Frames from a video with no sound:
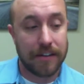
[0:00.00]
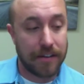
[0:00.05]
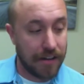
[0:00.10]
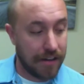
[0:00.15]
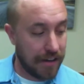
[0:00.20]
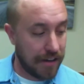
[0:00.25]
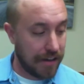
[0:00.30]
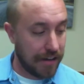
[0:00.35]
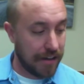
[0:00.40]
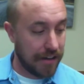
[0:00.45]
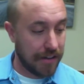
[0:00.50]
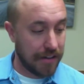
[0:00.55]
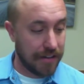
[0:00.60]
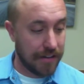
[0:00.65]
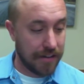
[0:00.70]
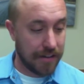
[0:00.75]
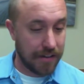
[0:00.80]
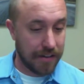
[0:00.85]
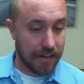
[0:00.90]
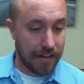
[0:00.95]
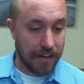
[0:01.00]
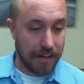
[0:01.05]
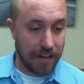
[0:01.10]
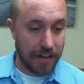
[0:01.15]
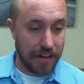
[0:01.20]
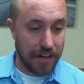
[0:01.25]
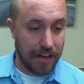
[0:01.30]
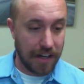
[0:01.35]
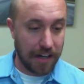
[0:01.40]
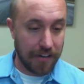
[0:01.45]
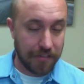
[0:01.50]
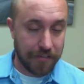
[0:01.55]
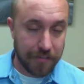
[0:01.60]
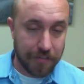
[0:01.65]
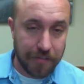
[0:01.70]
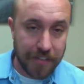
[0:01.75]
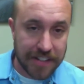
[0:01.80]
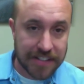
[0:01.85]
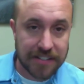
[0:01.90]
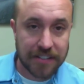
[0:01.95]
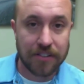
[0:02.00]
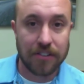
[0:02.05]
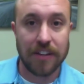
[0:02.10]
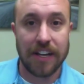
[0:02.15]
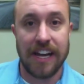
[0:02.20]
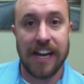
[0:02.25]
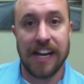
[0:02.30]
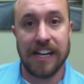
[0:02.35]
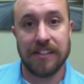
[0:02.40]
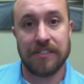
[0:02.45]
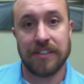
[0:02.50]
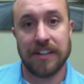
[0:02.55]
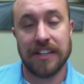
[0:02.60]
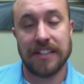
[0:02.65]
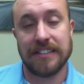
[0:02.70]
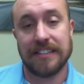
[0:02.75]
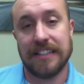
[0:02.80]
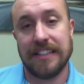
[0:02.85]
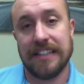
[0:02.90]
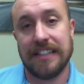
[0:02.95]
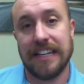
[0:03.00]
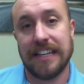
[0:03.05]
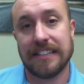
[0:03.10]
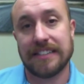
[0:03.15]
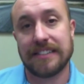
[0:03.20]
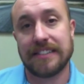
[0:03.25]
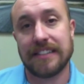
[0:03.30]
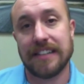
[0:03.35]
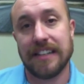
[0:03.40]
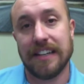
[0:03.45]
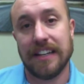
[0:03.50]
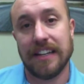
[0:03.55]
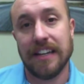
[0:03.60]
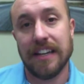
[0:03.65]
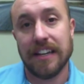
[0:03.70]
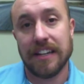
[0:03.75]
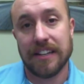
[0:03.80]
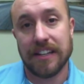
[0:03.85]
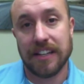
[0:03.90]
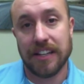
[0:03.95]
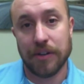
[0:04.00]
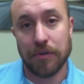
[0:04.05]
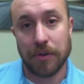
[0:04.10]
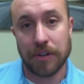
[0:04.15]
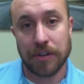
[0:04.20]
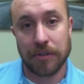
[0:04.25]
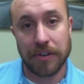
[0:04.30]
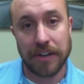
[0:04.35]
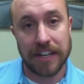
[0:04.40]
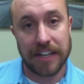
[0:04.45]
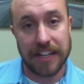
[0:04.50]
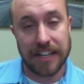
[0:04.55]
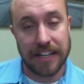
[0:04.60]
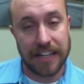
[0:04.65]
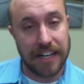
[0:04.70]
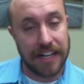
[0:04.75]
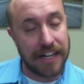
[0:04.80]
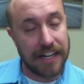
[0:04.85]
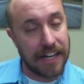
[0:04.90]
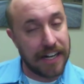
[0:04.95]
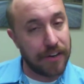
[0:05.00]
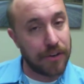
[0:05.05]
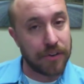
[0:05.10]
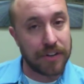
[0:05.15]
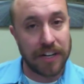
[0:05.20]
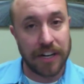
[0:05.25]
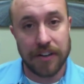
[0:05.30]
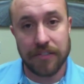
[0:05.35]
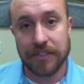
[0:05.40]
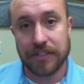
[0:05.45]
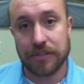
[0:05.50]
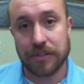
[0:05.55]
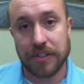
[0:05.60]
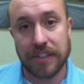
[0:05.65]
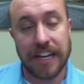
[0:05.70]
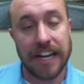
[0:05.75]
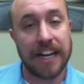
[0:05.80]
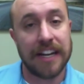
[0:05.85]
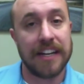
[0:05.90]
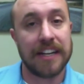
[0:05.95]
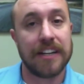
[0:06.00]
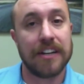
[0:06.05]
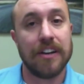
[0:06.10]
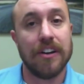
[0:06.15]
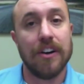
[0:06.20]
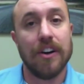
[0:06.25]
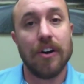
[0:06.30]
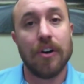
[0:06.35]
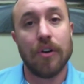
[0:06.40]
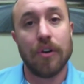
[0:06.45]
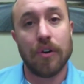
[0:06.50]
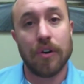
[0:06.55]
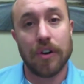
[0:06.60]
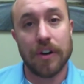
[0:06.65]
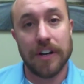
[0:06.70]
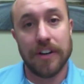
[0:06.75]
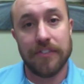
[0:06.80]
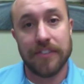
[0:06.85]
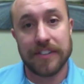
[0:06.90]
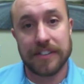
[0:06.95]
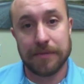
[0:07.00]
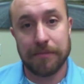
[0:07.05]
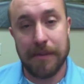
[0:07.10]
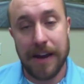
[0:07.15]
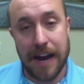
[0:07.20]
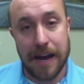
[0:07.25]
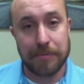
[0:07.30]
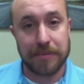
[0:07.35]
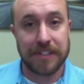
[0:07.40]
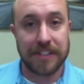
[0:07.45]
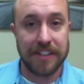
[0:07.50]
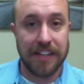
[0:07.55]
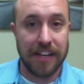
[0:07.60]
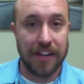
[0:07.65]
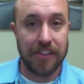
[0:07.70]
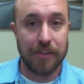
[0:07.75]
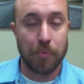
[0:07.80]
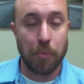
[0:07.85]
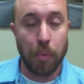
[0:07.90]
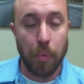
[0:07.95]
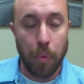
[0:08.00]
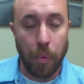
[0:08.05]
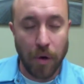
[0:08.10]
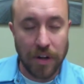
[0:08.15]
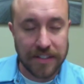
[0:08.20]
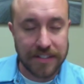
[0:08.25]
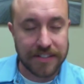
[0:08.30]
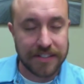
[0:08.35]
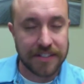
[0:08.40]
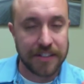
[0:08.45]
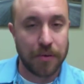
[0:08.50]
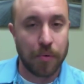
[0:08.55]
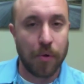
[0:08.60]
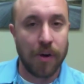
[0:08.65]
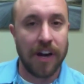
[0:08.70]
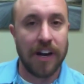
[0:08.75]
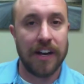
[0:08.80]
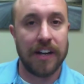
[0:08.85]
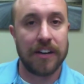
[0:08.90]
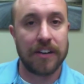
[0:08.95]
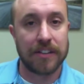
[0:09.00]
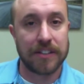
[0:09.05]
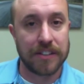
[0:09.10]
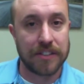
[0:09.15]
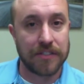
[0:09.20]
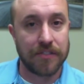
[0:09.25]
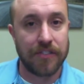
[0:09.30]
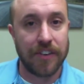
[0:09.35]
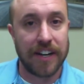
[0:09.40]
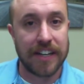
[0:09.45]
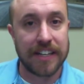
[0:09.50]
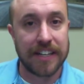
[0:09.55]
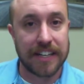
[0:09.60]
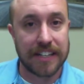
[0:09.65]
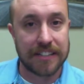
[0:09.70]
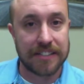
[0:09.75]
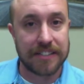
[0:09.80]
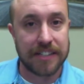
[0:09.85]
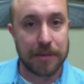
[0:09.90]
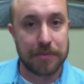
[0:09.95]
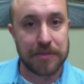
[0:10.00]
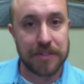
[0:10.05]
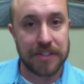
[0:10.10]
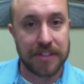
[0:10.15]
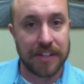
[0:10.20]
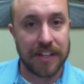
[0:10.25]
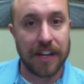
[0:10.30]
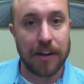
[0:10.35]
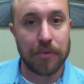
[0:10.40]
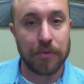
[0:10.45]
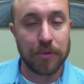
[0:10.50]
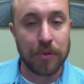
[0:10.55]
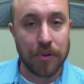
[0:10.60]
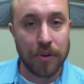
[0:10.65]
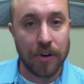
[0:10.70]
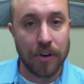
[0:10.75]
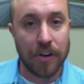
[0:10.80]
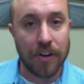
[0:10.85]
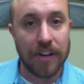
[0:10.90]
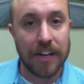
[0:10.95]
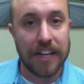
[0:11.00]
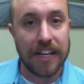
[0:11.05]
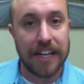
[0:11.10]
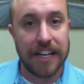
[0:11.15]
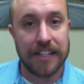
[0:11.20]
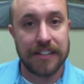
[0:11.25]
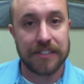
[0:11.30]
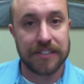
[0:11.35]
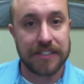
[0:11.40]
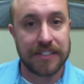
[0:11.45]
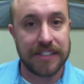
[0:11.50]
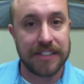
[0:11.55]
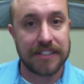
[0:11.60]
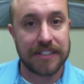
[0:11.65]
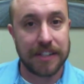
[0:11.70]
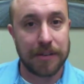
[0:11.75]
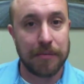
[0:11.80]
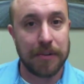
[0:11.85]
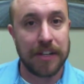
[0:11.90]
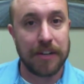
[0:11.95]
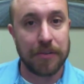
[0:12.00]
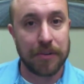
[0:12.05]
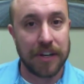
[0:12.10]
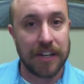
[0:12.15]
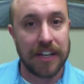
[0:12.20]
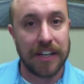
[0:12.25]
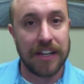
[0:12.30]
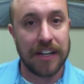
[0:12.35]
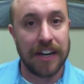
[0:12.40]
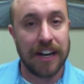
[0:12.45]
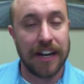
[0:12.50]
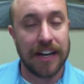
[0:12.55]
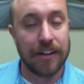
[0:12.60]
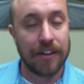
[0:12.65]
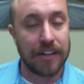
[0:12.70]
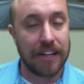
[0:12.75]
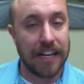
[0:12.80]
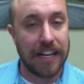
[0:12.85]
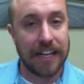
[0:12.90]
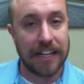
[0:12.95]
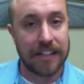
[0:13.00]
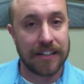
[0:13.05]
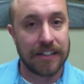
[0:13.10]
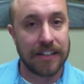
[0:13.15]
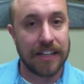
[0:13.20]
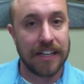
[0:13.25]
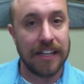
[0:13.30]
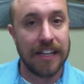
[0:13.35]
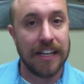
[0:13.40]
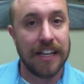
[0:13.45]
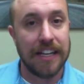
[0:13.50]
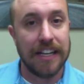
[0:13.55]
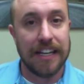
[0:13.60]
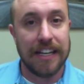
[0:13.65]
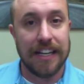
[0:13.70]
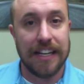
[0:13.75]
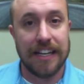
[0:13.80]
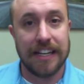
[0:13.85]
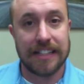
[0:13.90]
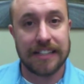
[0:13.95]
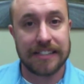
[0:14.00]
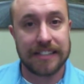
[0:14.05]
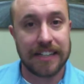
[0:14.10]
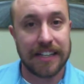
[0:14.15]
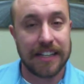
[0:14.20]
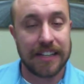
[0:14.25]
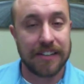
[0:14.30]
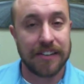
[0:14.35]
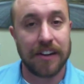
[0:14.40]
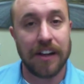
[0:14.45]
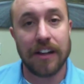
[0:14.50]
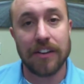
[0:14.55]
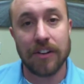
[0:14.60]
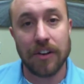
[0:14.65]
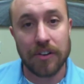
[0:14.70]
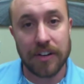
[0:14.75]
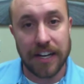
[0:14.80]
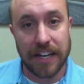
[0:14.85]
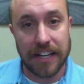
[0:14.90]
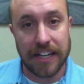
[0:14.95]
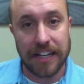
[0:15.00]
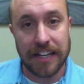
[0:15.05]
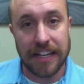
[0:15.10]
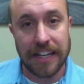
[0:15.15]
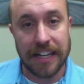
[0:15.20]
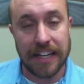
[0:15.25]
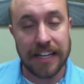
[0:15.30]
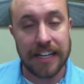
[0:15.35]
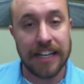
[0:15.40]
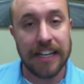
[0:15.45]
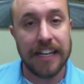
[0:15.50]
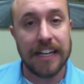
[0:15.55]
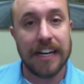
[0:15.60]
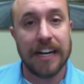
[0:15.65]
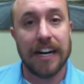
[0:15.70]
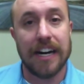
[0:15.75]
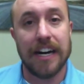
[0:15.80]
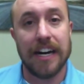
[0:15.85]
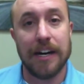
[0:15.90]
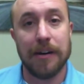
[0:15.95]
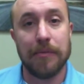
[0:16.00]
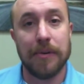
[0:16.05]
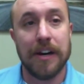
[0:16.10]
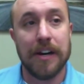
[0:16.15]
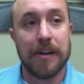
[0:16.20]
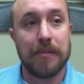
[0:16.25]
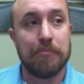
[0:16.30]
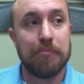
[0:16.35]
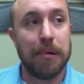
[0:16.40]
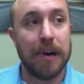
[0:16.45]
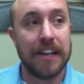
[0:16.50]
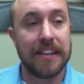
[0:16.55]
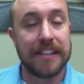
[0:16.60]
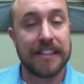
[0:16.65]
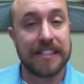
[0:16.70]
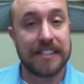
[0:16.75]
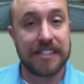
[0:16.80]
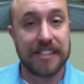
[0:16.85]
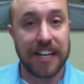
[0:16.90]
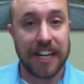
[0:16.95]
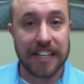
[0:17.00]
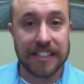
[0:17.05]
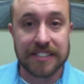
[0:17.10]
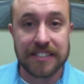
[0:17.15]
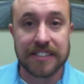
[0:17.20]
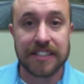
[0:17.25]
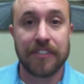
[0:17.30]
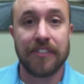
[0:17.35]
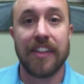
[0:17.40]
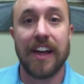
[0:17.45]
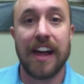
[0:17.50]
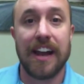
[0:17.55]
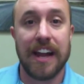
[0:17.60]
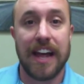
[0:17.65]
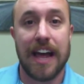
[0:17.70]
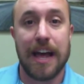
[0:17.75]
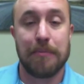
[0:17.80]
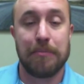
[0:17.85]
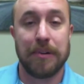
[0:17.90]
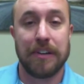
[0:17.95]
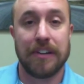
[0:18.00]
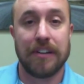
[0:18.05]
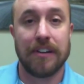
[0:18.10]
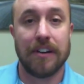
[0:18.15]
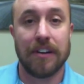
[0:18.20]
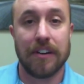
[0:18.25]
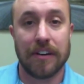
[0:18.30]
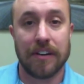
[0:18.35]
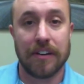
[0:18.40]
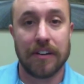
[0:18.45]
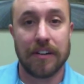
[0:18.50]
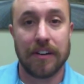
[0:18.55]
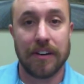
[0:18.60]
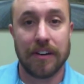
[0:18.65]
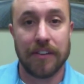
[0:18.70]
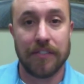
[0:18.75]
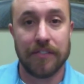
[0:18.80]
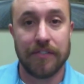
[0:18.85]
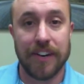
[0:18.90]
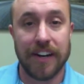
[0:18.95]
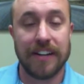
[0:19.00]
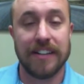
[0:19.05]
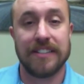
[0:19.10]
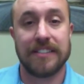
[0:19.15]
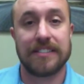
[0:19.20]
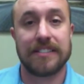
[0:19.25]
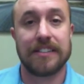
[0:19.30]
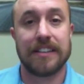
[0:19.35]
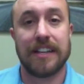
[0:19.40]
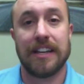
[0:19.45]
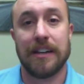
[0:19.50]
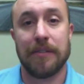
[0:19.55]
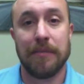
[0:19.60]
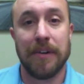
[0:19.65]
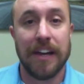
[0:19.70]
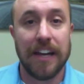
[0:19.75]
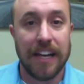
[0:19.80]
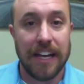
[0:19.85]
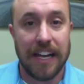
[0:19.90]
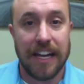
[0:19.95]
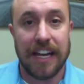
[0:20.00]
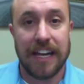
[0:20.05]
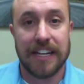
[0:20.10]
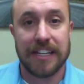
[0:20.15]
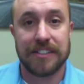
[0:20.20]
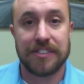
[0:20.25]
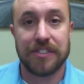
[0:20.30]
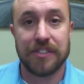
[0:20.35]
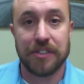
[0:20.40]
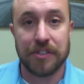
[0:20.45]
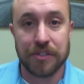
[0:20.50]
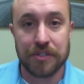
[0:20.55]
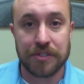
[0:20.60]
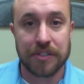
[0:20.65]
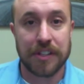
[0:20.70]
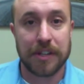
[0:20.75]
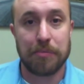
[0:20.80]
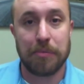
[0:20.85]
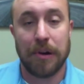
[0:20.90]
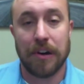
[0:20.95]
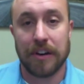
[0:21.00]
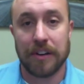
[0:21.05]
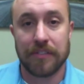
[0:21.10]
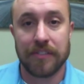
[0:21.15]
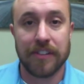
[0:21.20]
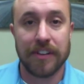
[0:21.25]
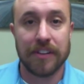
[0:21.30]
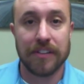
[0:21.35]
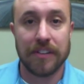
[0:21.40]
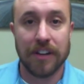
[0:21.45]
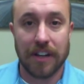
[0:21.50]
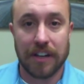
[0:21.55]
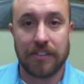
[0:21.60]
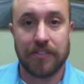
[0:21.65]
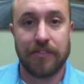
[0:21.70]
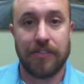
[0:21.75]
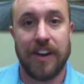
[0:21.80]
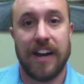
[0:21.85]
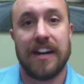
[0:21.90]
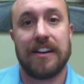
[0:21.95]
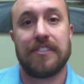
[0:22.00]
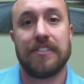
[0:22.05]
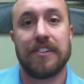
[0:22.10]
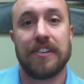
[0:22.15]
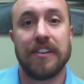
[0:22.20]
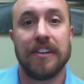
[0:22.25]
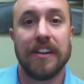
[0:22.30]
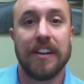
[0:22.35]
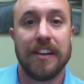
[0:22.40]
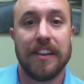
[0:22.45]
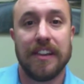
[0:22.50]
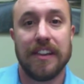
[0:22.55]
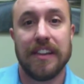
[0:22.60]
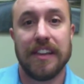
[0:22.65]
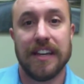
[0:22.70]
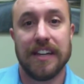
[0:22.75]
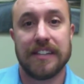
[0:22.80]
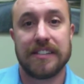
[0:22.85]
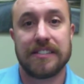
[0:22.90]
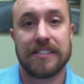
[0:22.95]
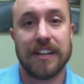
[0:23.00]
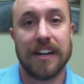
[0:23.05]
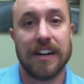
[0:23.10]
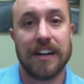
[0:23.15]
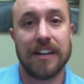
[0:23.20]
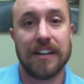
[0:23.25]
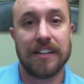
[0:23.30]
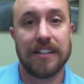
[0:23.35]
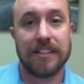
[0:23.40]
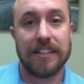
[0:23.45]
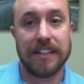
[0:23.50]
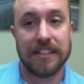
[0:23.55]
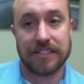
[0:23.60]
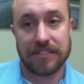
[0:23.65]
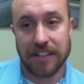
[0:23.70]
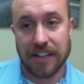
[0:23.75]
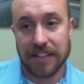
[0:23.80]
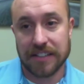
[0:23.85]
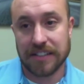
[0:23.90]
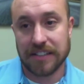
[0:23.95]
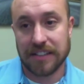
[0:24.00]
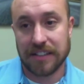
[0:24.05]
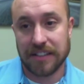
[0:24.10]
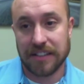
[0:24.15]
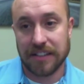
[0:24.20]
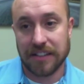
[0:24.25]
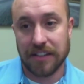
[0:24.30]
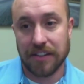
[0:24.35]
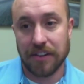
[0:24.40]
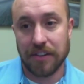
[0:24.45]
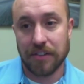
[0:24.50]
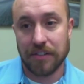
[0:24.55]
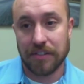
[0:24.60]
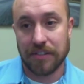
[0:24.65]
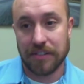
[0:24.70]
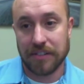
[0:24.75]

uh, a physical address in that city that you want to rank in. And I don't care if it's organic or if it's maps. Now, once in a while, you'll find an exception to that rule, and you'll see somebody ranking high organically in a city they're not located in. Um, but the chances of that happening are, are very slim, and it's usually part of the luck factor that uh, that is causing, you know,